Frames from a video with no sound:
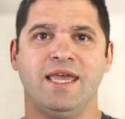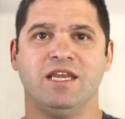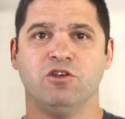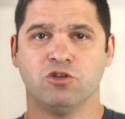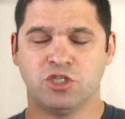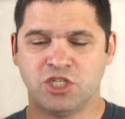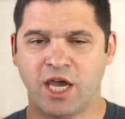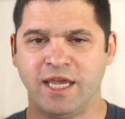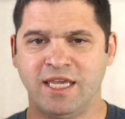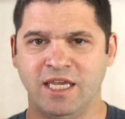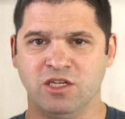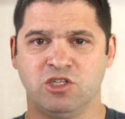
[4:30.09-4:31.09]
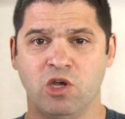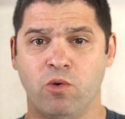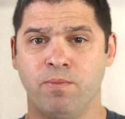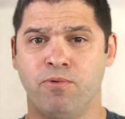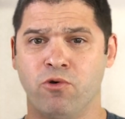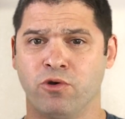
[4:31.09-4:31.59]
and your psyche is so
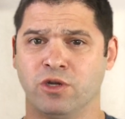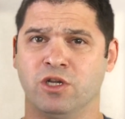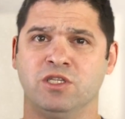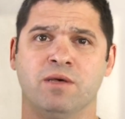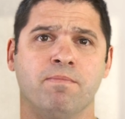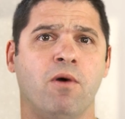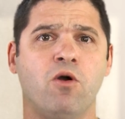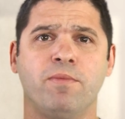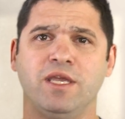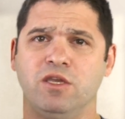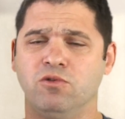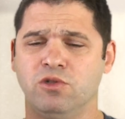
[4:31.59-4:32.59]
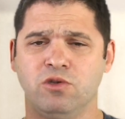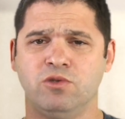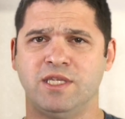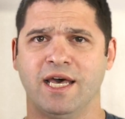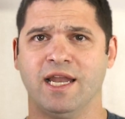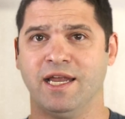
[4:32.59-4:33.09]
important because the moment you
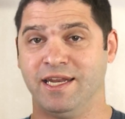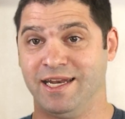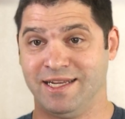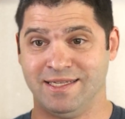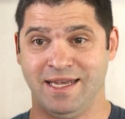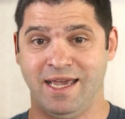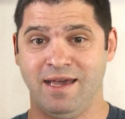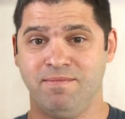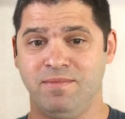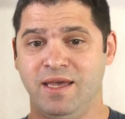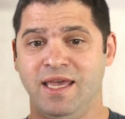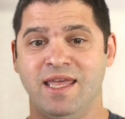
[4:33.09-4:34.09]
lose that on an exam,